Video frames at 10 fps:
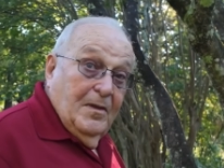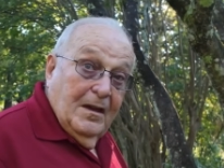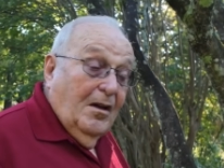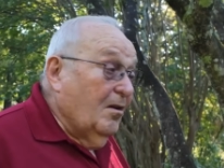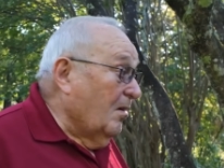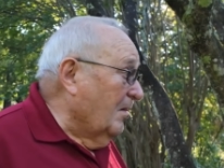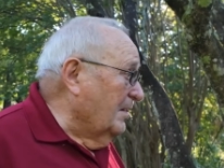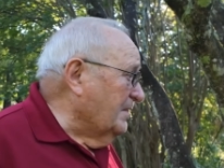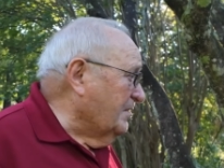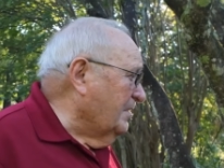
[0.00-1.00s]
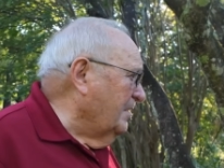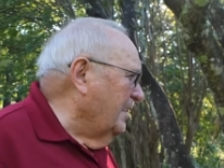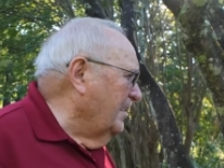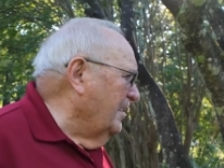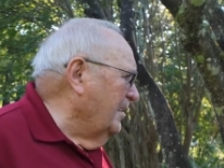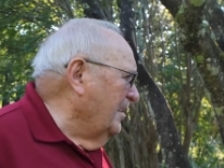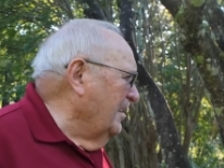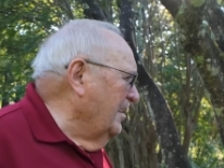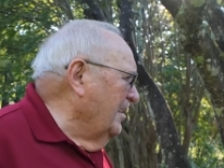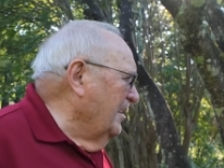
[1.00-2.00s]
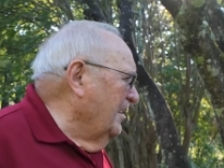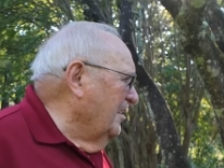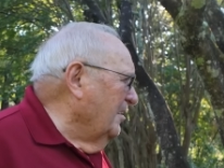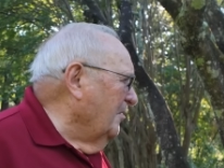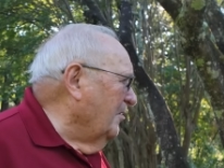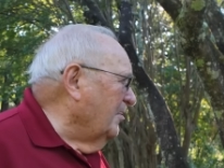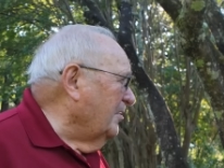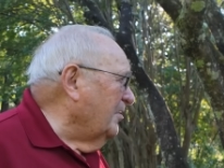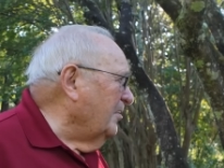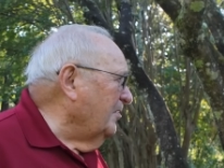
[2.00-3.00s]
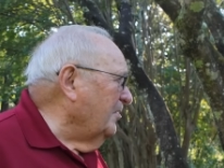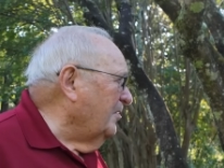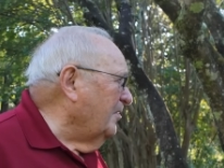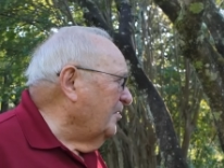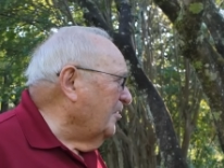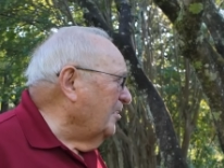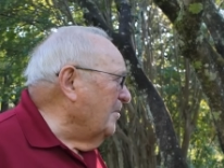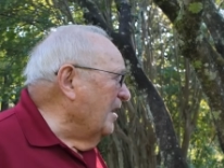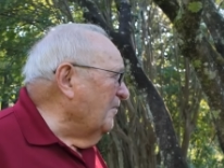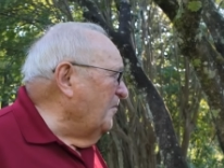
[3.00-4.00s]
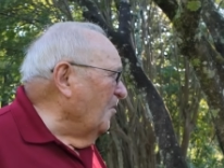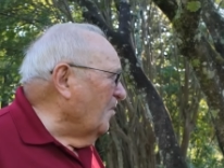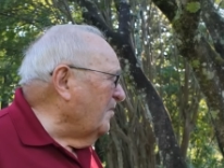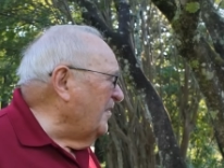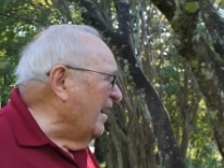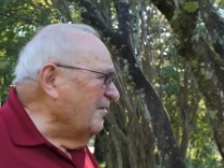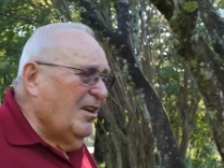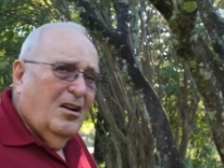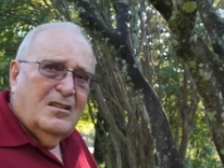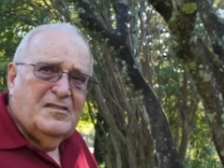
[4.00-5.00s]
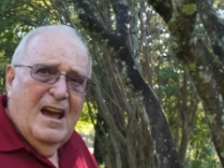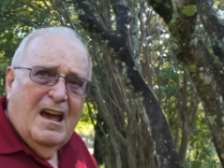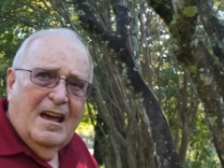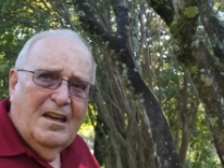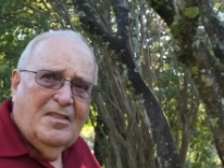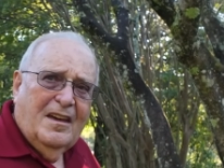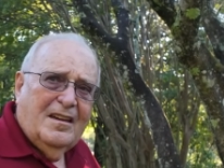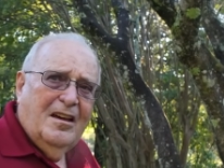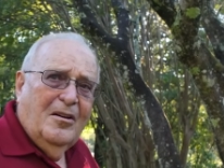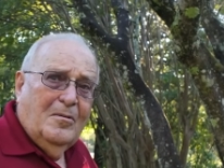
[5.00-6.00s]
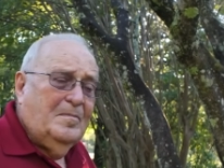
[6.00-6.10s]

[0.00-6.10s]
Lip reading: They are. It's 1, 2, 3, about 4 or 5 logs high, I think.